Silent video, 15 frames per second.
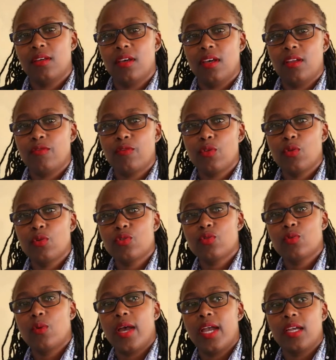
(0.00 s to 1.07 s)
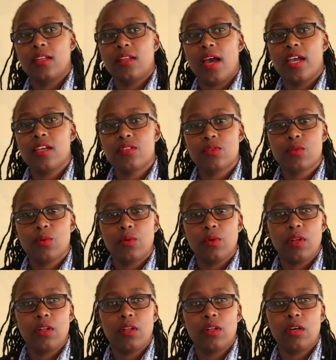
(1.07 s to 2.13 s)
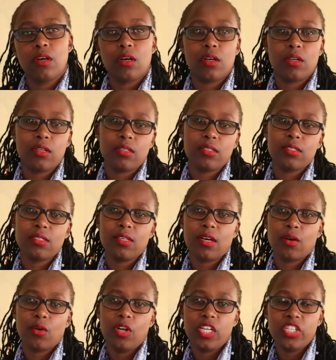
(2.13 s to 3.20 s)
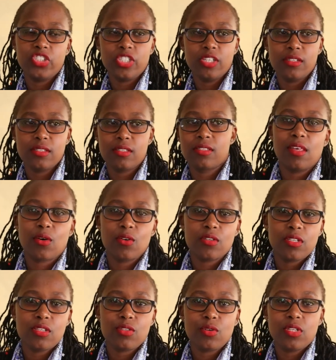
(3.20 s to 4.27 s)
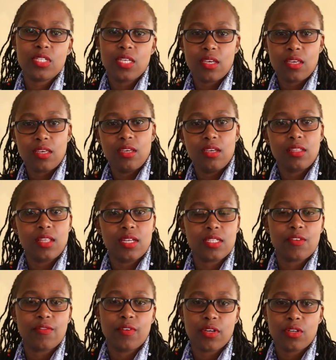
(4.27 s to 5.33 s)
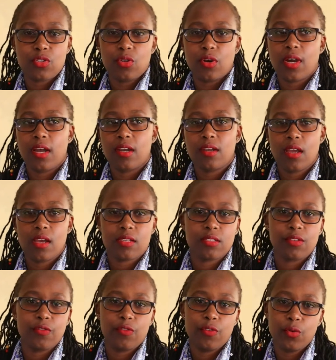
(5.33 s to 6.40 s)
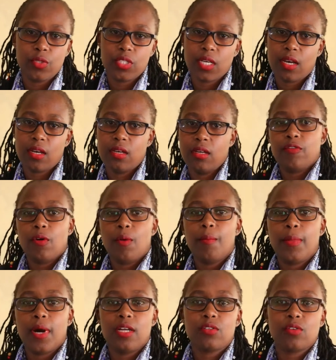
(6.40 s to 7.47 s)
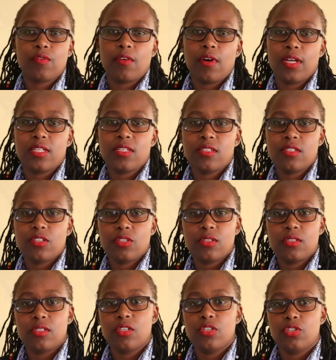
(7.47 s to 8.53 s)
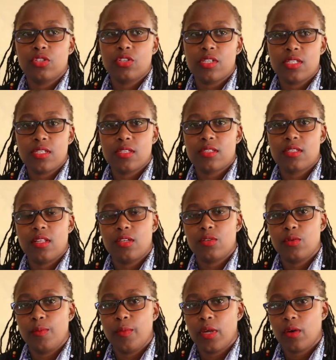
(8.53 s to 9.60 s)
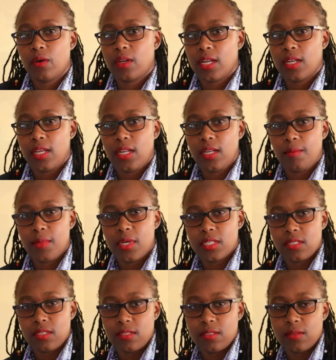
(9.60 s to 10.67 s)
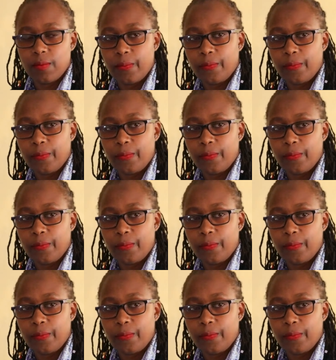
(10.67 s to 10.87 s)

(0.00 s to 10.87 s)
and for those who are in high school and colleges, the courses you're taking that affect your careers in future form part of our decisions and choices that we make on a daily basis.